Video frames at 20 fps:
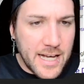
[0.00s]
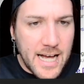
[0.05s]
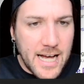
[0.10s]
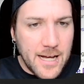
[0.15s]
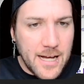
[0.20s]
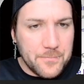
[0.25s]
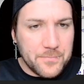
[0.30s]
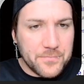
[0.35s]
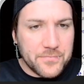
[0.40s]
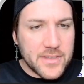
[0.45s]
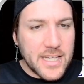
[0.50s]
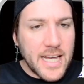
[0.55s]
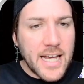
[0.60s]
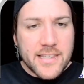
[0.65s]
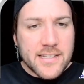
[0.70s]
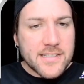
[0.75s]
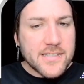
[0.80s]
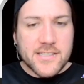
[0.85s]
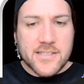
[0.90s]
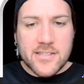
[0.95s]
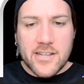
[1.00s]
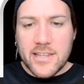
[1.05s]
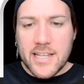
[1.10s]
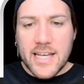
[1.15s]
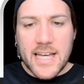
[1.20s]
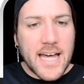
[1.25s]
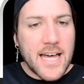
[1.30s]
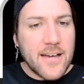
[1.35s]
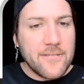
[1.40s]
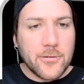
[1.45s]
Um, and this is so
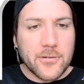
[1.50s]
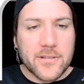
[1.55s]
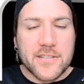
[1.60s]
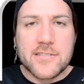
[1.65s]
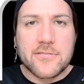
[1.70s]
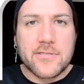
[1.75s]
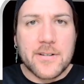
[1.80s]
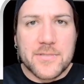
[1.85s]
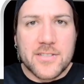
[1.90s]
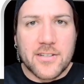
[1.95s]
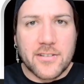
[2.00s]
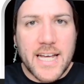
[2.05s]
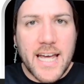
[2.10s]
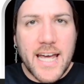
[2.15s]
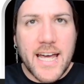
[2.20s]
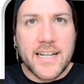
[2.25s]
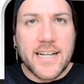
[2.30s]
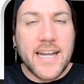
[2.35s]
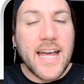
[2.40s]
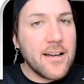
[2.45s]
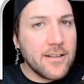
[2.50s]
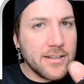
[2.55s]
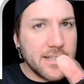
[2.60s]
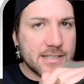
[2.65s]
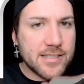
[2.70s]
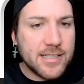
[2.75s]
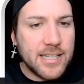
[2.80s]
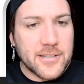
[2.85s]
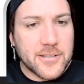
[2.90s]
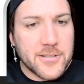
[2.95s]
they have all the scripts on hand. Now,
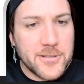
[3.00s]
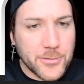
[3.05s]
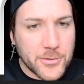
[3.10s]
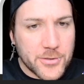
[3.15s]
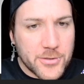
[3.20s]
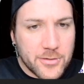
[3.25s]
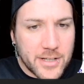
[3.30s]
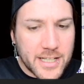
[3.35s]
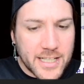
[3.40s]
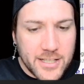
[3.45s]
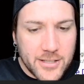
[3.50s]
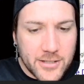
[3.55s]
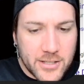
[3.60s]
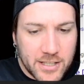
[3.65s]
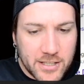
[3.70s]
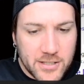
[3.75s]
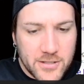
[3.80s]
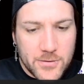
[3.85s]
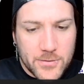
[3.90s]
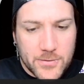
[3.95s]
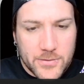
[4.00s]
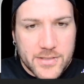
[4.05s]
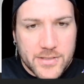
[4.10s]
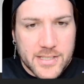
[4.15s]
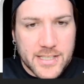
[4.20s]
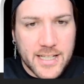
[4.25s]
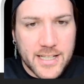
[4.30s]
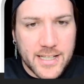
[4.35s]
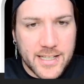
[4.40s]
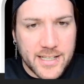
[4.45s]
there's another cool trick you can
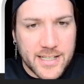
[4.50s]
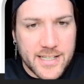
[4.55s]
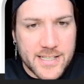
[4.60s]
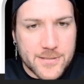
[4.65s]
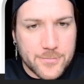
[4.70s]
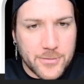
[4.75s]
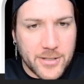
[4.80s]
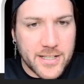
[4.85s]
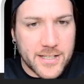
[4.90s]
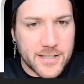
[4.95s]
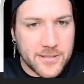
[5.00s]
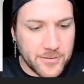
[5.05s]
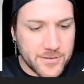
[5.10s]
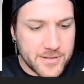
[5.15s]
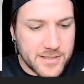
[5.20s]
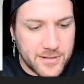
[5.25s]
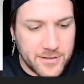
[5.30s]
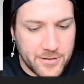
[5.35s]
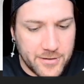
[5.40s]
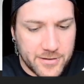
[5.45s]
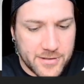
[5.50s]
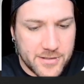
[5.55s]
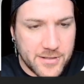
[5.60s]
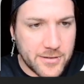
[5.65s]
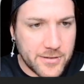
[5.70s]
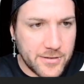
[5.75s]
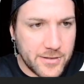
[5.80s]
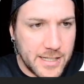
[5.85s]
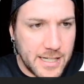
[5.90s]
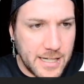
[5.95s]
use is what you can also do is
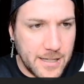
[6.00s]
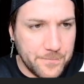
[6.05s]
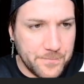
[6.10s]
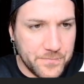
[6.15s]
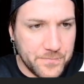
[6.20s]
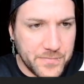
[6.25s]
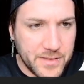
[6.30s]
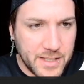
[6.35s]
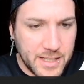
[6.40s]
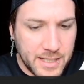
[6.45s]
you could um,